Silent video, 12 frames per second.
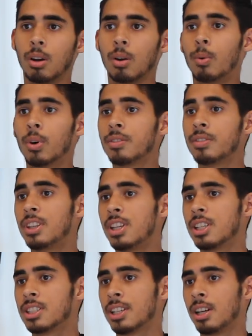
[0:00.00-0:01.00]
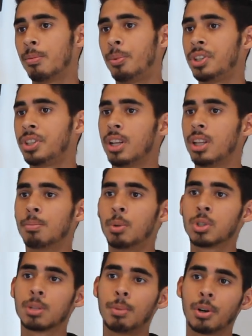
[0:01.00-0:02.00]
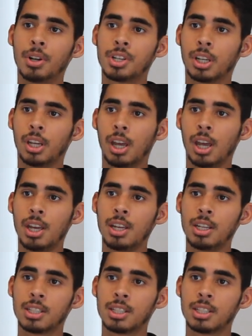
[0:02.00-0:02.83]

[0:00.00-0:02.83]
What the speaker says: One of the things that I appreciate the most about HKAA